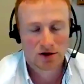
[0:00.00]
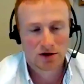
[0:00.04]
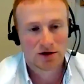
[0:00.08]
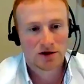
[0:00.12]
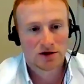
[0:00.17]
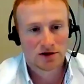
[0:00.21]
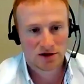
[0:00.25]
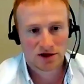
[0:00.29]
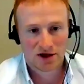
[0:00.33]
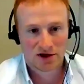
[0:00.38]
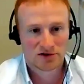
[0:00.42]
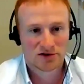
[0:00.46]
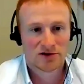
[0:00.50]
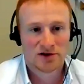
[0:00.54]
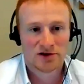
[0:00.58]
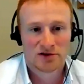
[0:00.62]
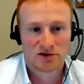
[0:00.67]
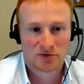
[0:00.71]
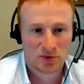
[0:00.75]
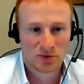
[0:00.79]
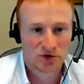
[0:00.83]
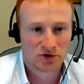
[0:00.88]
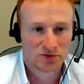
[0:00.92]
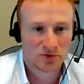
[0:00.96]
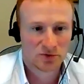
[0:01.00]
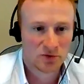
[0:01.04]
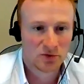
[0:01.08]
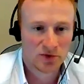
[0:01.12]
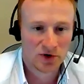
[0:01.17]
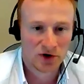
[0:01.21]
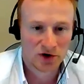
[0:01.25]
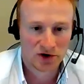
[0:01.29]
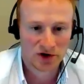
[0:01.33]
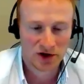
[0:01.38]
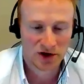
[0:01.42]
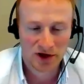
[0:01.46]
Yes, it is a possible
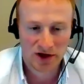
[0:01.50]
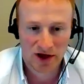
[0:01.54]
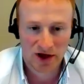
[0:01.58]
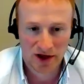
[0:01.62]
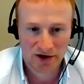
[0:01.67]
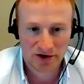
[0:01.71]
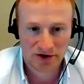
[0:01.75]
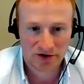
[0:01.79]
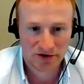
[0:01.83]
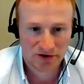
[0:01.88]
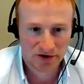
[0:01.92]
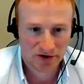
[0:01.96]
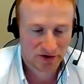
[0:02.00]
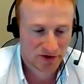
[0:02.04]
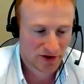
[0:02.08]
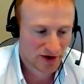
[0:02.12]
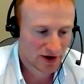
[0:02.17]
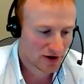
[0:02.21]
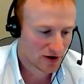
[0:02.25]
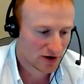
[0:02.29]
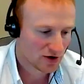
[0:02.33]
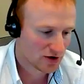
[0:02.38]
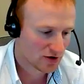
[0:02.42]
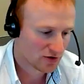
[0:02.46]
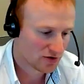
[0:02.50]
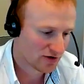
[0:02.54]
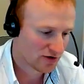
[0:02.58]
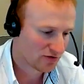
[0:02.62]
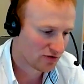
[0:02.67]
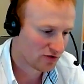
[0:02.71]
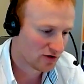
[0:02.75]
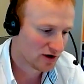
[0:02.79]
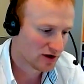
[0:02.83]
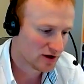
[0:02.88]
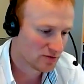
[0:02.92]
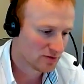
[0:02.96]
market, and they are
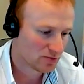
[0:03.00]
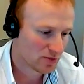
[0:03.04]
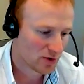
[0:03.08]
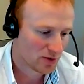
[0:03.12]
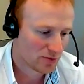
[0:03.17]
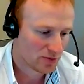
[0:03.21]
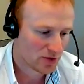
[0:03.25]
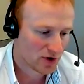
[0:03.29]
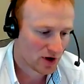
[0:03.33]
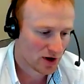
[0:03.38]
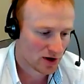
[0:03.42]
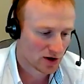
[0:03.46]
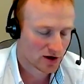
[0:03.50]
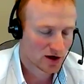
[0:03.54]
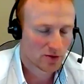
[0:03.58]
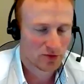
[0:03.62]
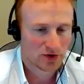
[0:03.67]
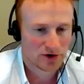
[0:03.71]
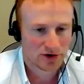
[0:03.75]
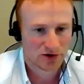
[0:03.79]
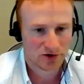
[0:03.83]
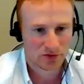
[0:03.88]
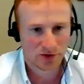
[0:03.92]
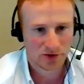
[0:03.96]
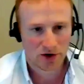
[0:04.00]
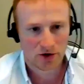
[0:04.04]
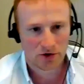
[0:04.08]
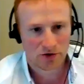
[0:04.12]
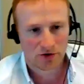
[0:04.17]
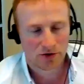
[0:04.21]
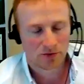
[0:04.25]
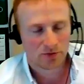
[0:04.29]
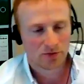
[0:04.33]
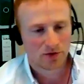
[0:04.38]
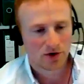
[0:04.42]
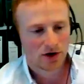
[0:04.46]
definitely companies we
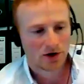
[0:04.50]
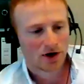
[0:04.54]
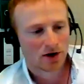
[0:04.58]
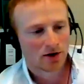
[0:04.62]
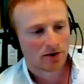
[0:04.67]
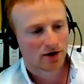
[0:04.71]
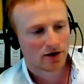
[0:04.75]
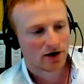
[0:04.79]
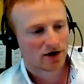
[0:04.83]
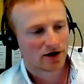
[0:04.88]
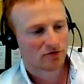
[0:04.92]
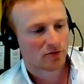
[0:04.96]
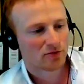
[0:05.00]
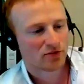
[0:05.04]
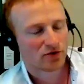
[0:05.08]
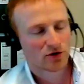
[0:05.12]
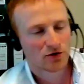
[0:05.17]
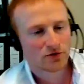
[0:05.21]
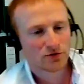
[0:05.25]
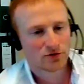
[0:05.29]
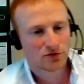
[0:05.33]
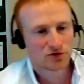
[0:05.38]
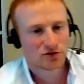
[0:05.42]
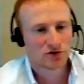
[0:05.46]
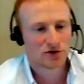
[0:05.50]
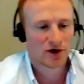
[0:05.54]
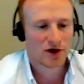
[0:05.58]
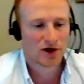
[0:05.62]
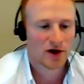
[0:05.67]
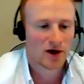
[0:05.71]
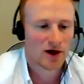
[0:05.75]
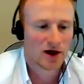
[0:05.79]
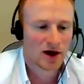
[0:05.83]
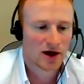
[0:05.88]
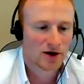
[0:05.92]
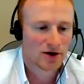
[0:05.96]
have approached
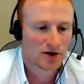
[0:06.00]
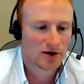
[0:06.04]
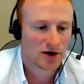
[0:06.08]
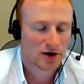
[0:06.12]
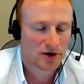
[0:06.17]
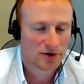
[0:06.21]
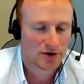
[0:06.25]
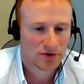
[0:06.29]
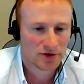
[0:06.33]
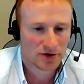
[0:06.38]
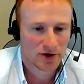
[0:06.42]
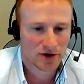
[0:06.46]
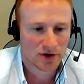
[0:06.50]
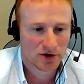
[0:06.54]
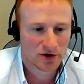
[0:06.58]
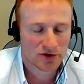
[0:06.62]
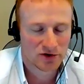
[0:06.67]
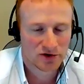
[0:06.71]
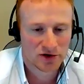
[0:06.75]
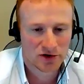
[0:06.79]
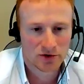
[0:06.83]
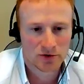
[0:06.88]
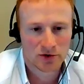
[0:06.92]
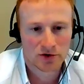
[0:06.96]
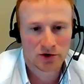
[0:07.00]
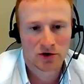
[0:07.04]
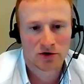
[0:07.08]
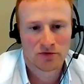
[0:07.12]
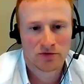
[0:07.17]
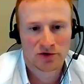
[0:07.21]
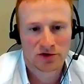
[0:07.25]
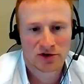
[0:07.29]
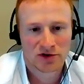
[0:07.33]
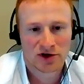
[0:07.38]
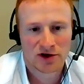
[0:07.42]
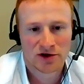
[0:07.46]
and are continuing
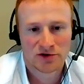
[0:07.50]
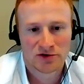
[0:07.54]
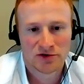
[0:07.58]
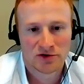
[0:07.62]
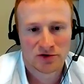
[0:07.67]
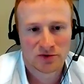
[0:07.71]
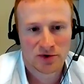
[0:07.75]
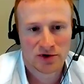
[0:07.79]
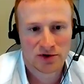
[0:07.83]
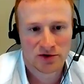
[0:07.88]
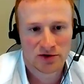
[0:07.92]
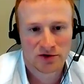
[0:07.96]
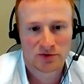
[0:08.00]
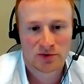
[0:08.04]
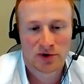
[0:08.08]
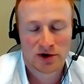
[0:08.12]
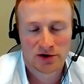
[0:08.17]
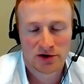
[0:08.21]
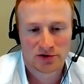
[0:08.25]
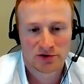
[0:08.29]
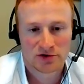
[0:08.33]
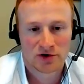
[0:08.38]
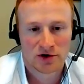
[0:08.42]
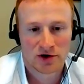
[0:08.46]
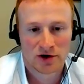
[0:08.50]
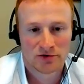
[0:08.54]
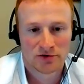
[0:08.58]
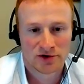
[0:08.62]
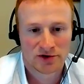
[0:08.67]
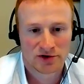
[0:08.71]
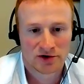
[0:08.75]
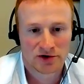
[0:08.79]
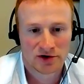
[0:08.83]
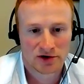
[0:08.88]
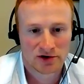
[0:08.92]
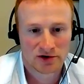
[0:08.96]
conversations with, as well as tyre
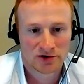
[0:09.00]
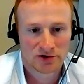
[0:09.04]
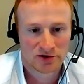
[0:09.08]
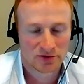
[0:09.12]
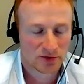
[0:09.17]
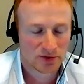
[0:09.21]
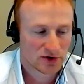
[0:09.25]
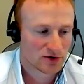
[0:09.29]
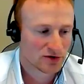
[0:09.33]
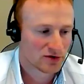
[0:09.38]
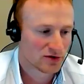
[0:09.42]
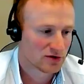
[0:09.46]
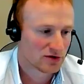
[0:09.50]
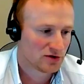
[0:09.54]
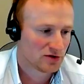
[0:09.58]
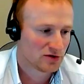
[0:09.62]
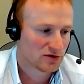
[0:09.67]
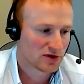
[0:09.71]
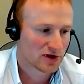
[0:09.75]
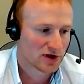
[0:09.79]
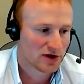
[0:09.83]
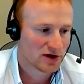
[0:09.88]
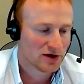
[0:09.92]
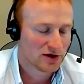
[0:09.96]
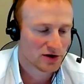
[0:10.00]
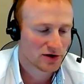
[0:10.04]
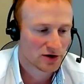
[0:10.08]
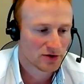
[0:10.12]
recyclers, because as you say,